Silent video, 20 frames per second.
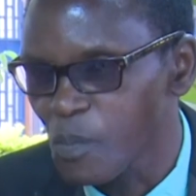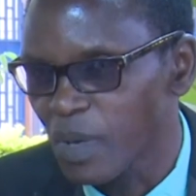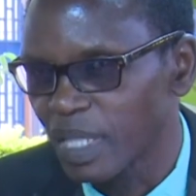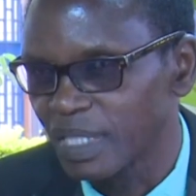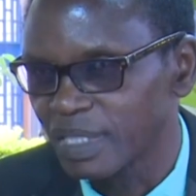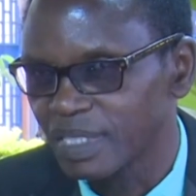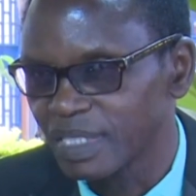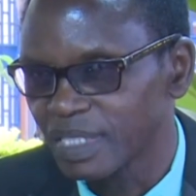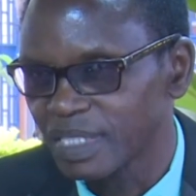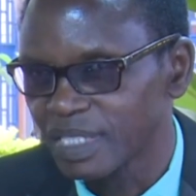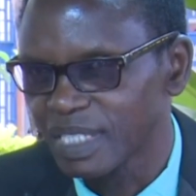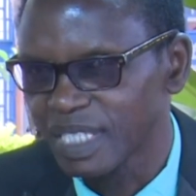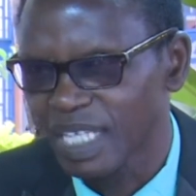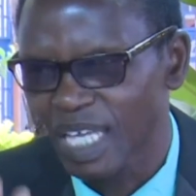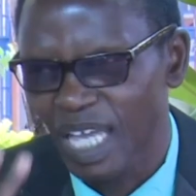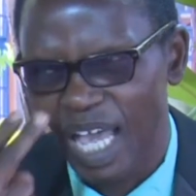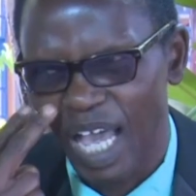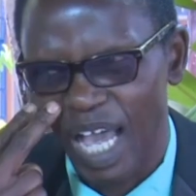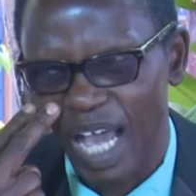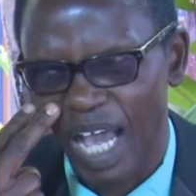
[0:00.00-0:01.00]
After a
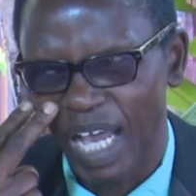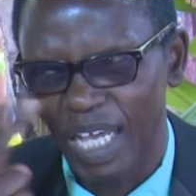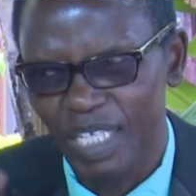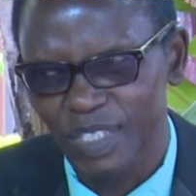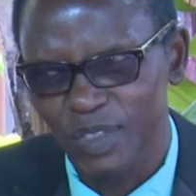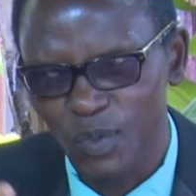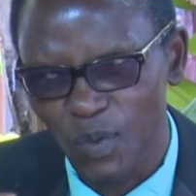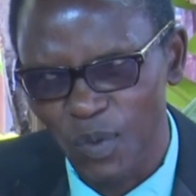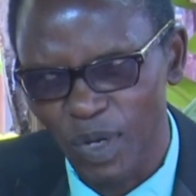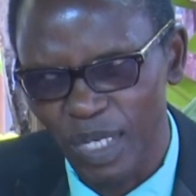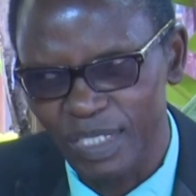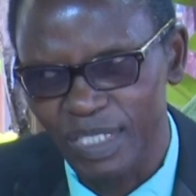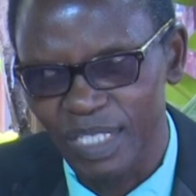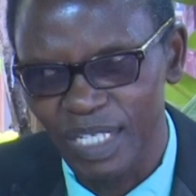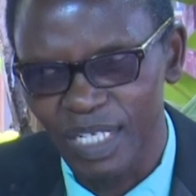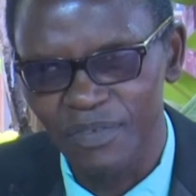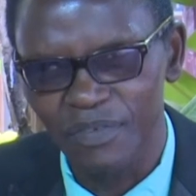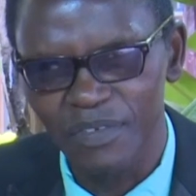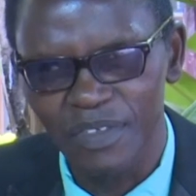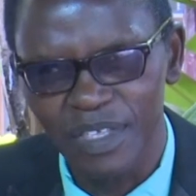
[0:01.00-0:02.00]
few months,
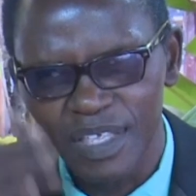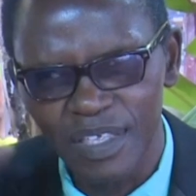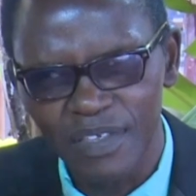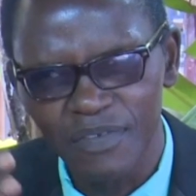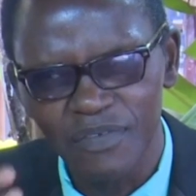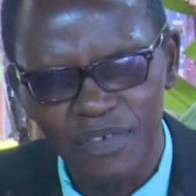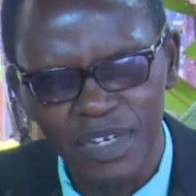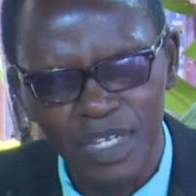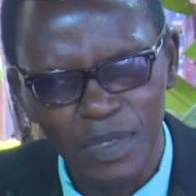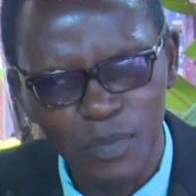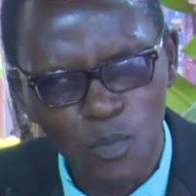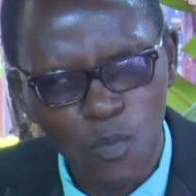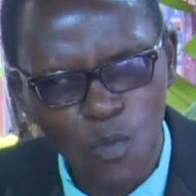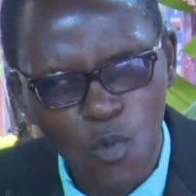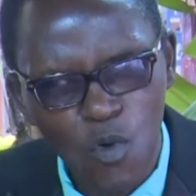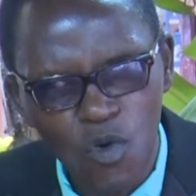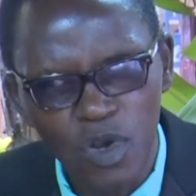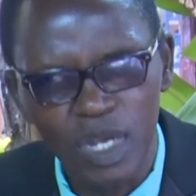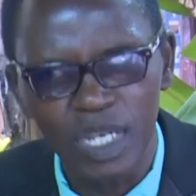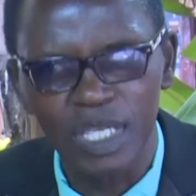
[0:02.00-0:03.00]
I
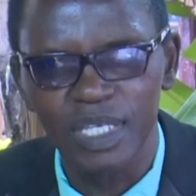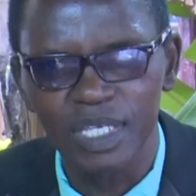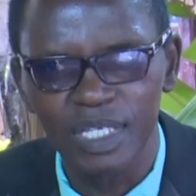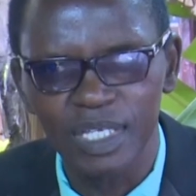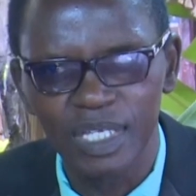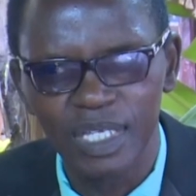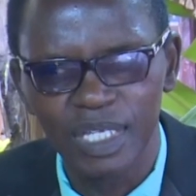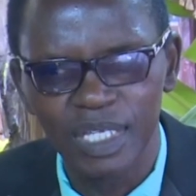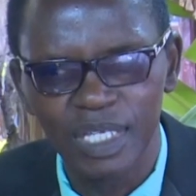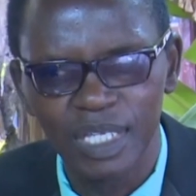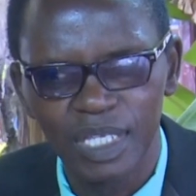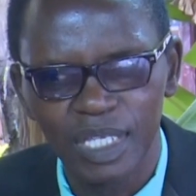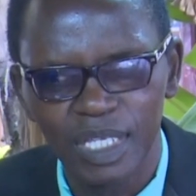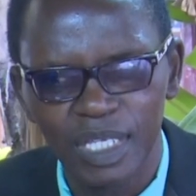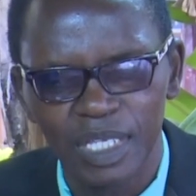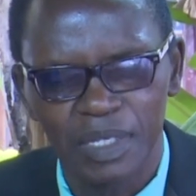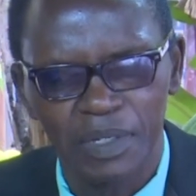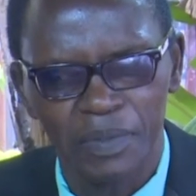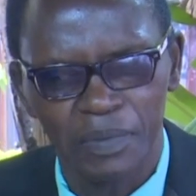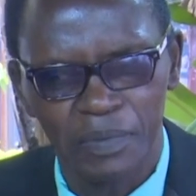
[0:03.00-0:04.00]
saw that girl
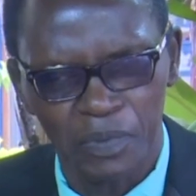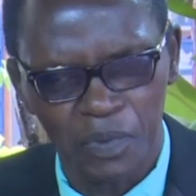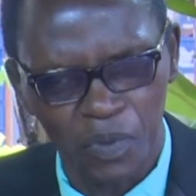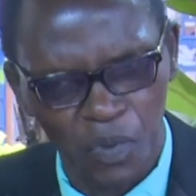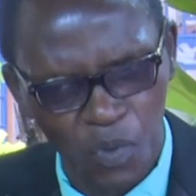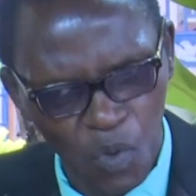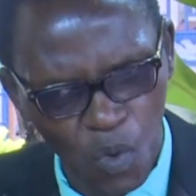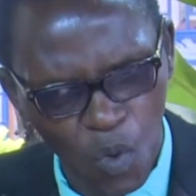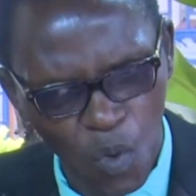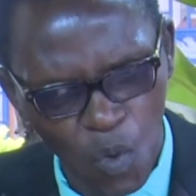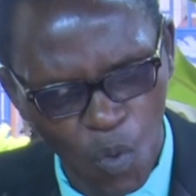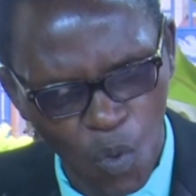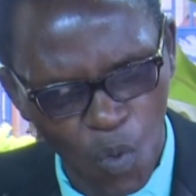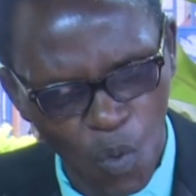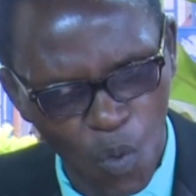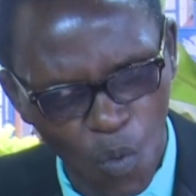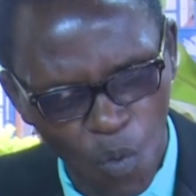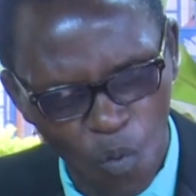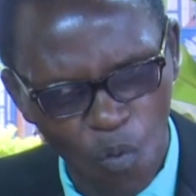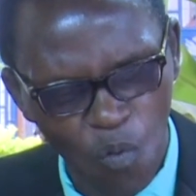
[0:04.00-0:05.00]
every day in the
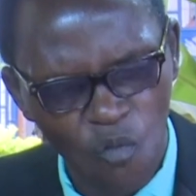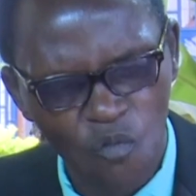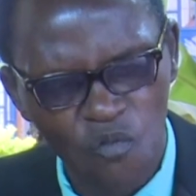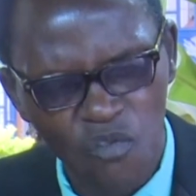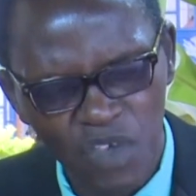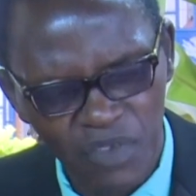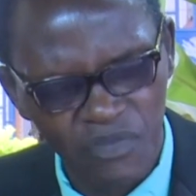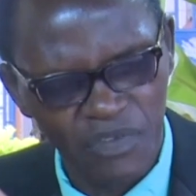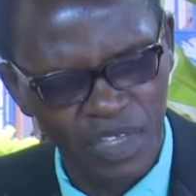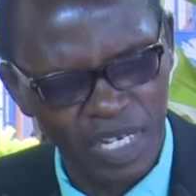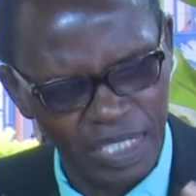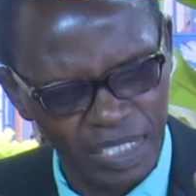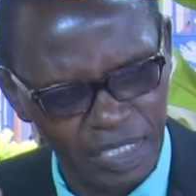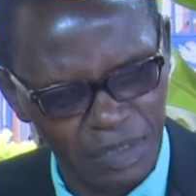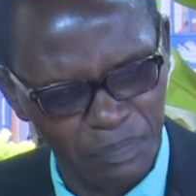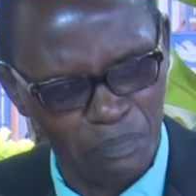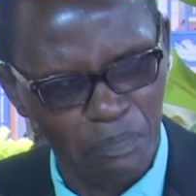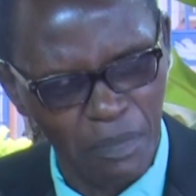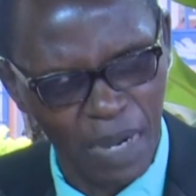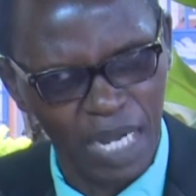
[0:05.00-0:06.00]
morning,
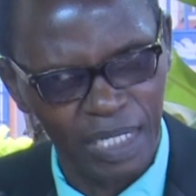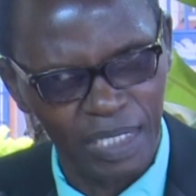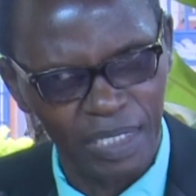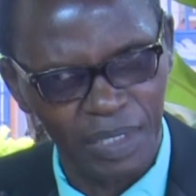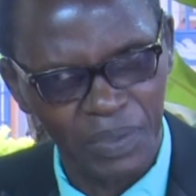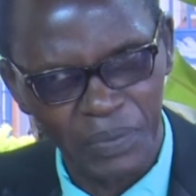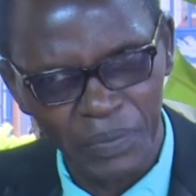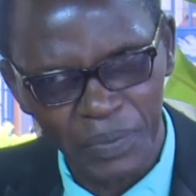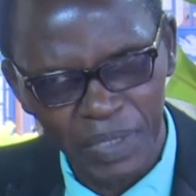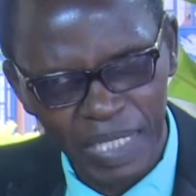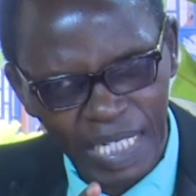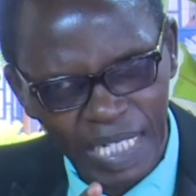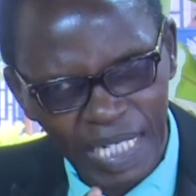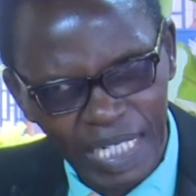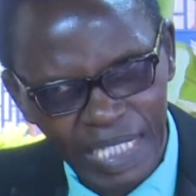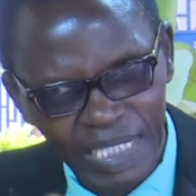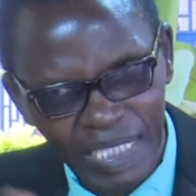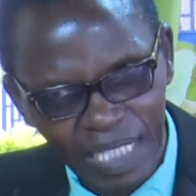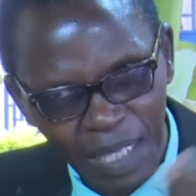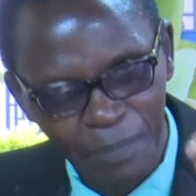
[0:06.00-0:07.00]
dressed
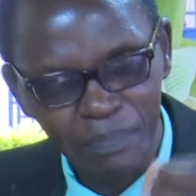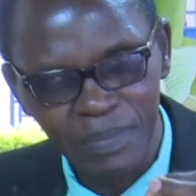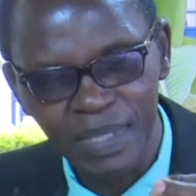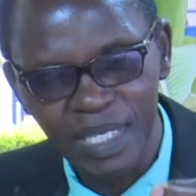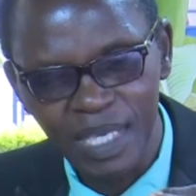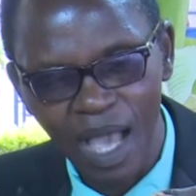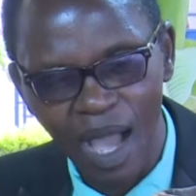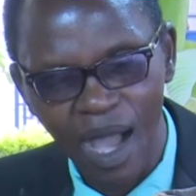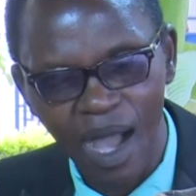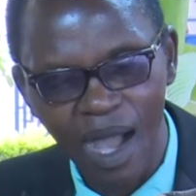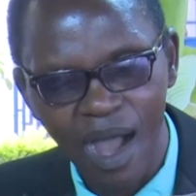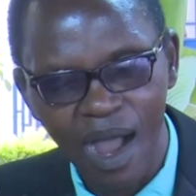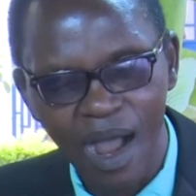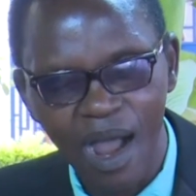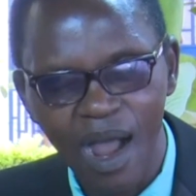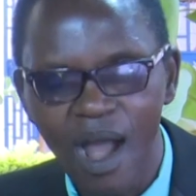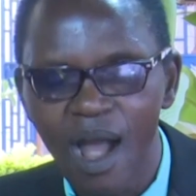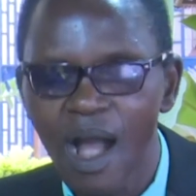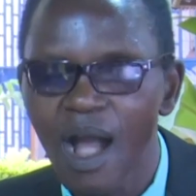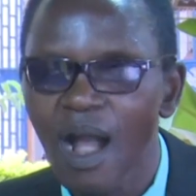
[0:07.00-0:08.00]
smartly,
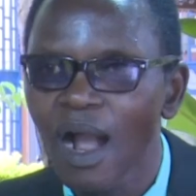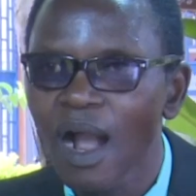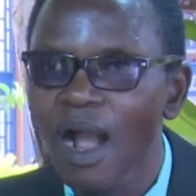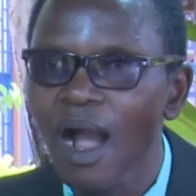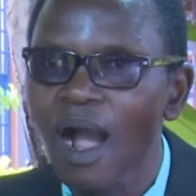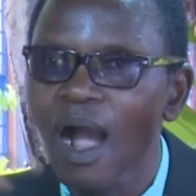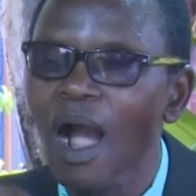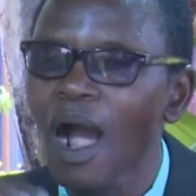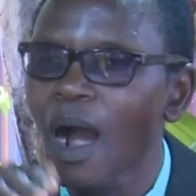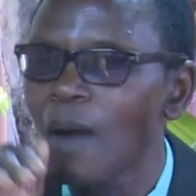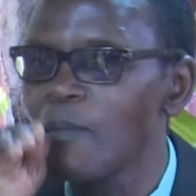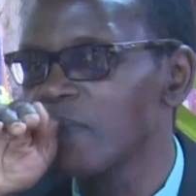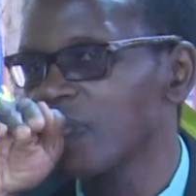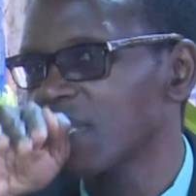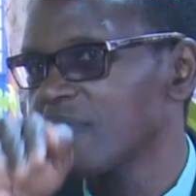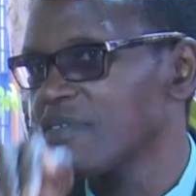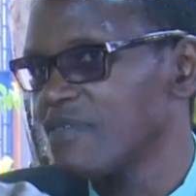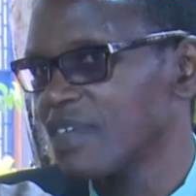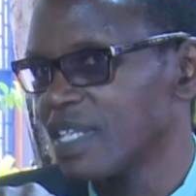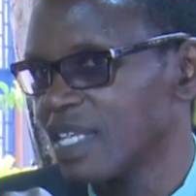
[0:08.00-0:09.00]

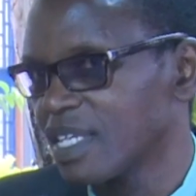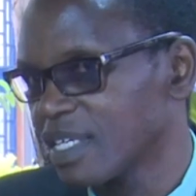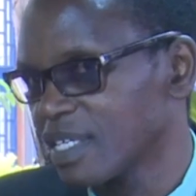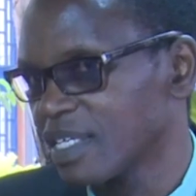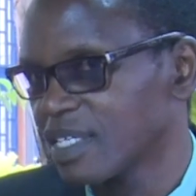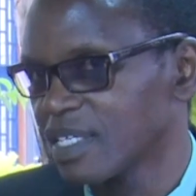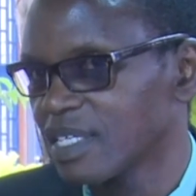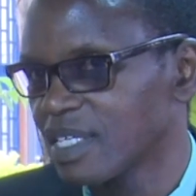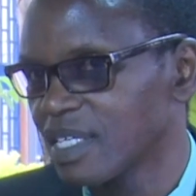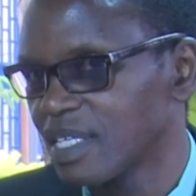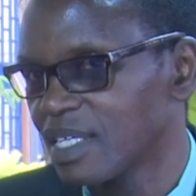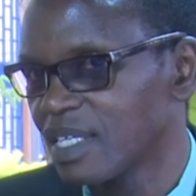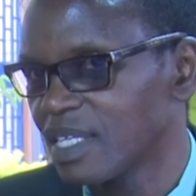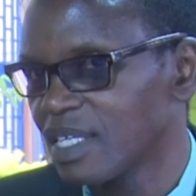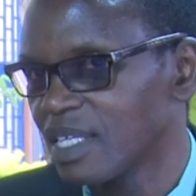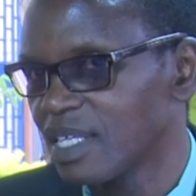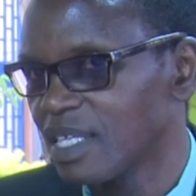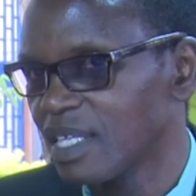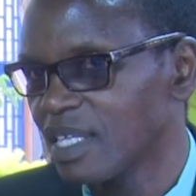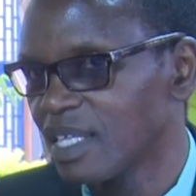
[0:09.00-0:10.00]
then
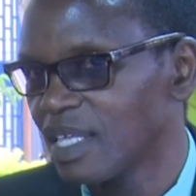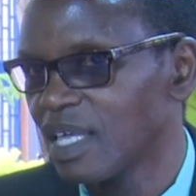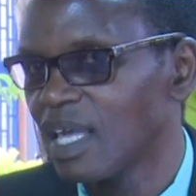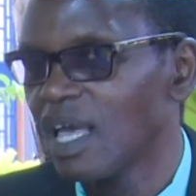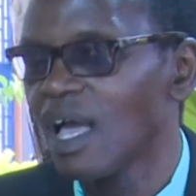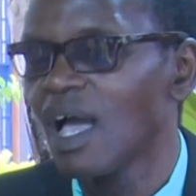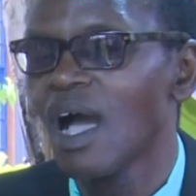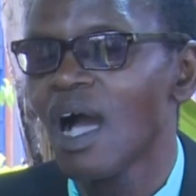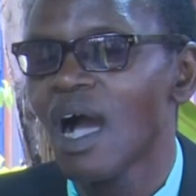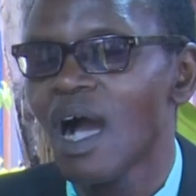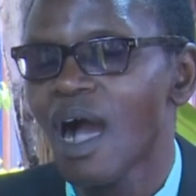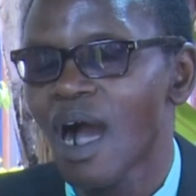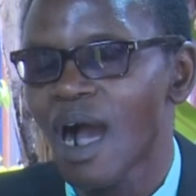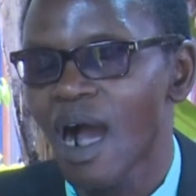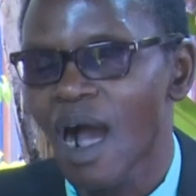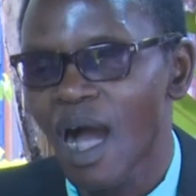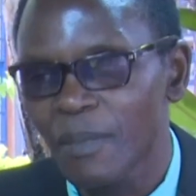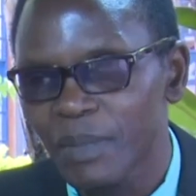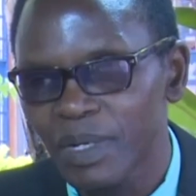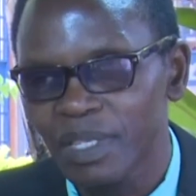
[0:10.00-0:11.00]
comes late
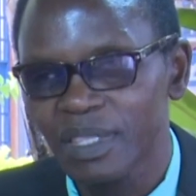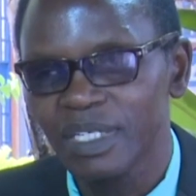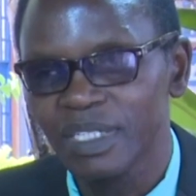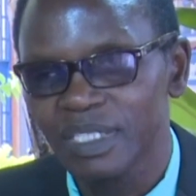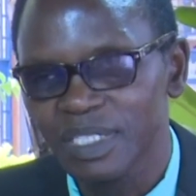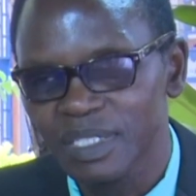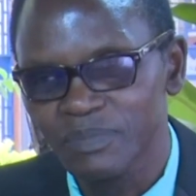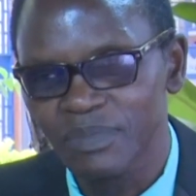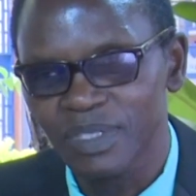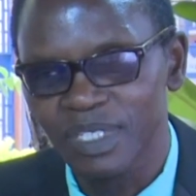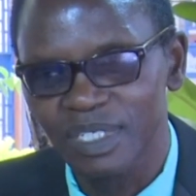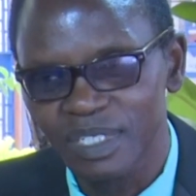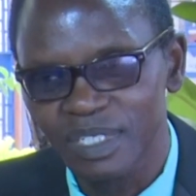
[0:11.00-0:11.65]
in the evening.